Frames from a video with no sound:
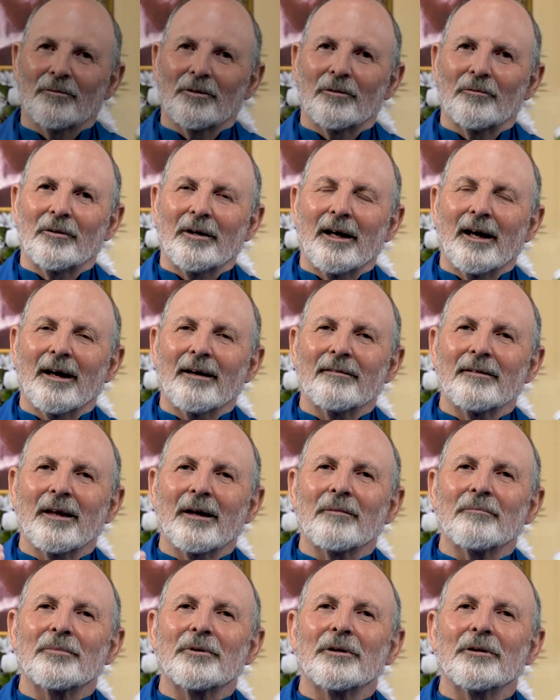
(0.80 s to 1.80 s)
When we have
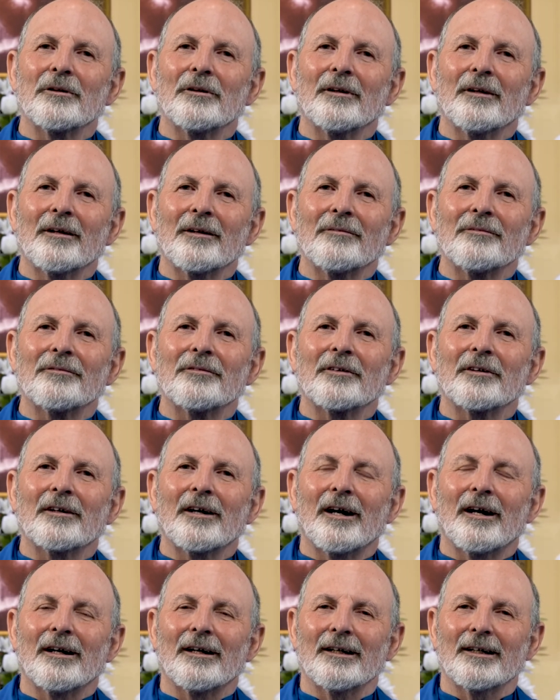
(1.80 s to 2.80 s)
that pure love for
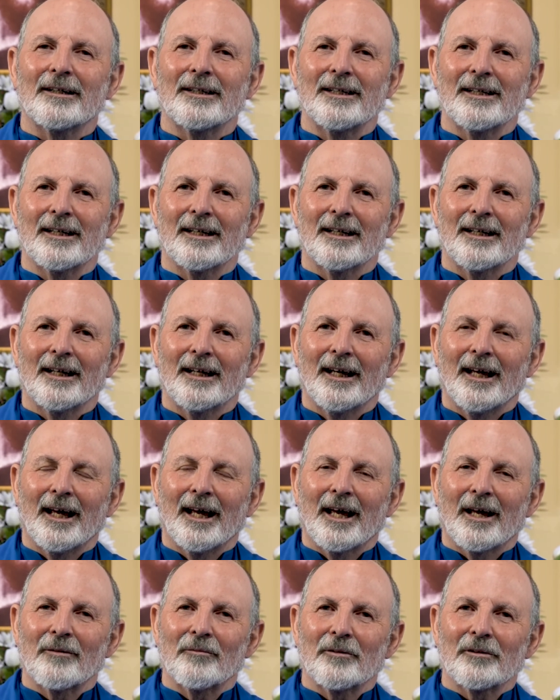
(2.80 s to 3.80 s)
God
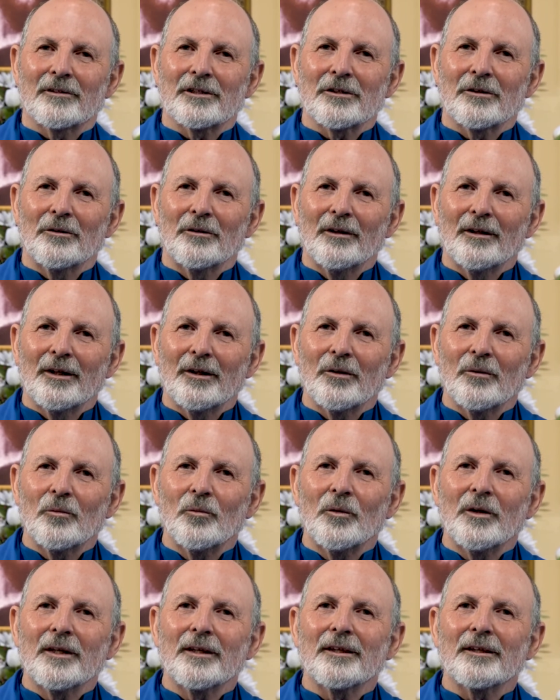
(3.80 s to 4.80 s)
and we're totally
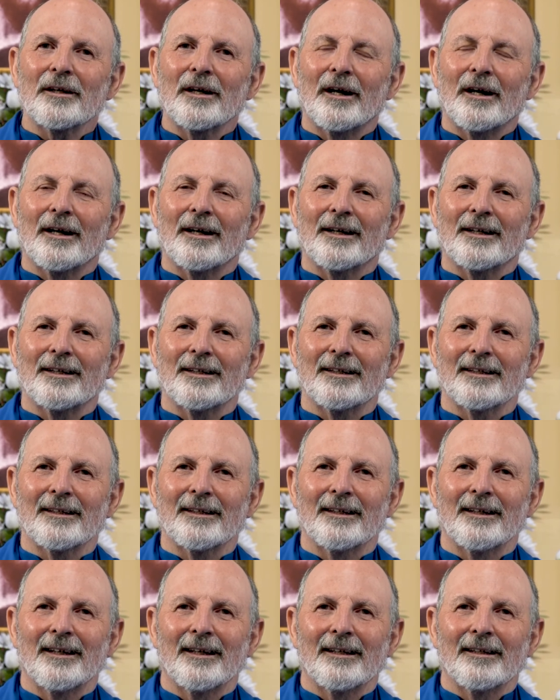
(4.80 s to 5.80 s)
with God,
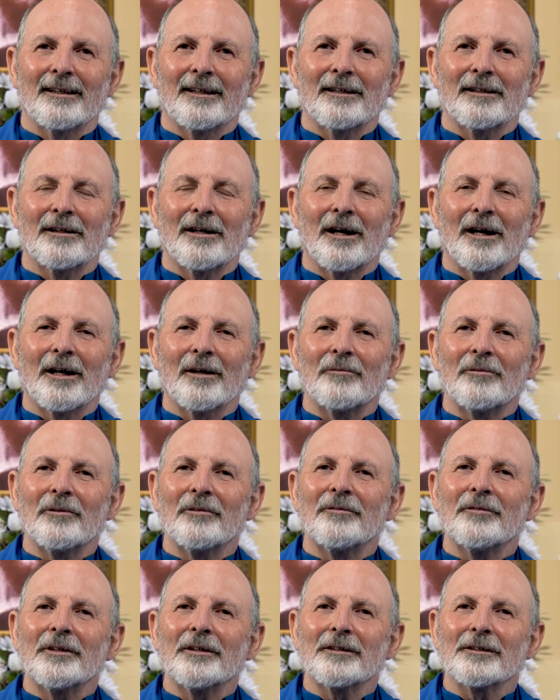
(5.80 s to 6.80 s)
then God
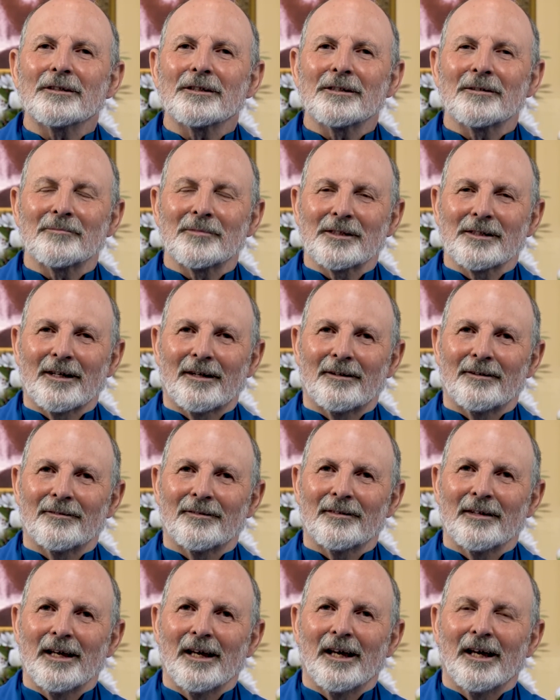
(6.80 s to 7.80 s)
reveals
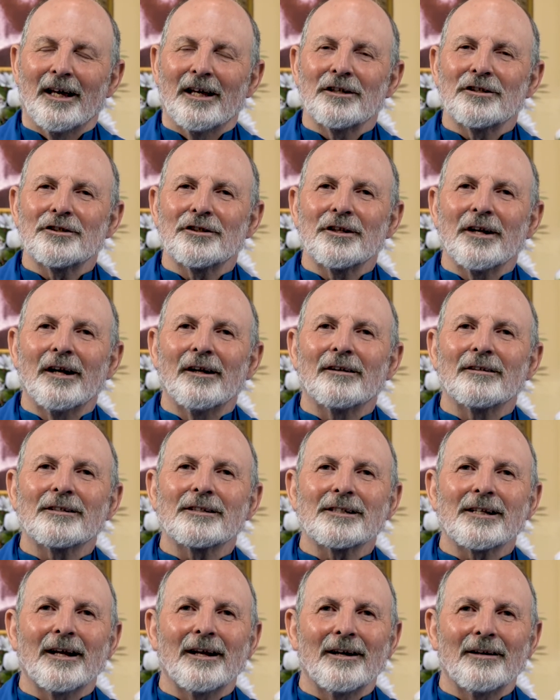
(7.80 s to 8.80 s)
himself and
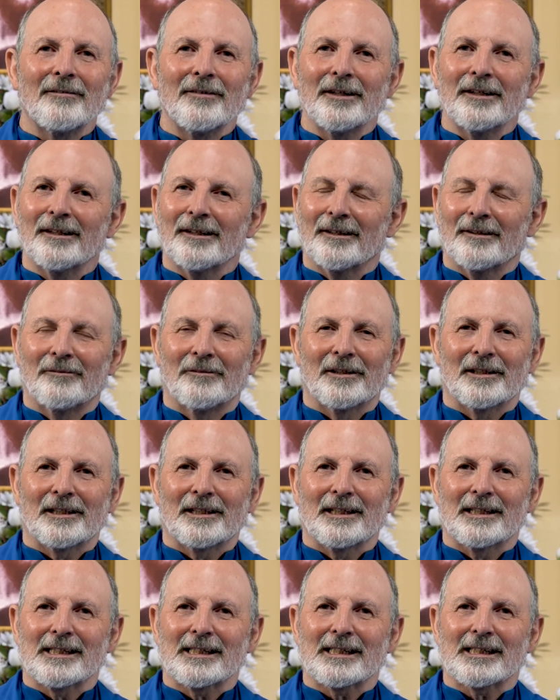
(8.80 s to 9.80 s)
shares everything
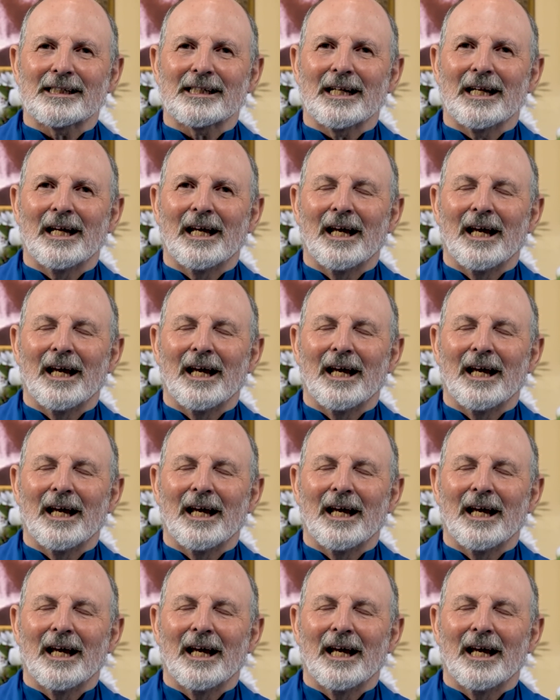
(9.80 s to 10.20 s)
with us.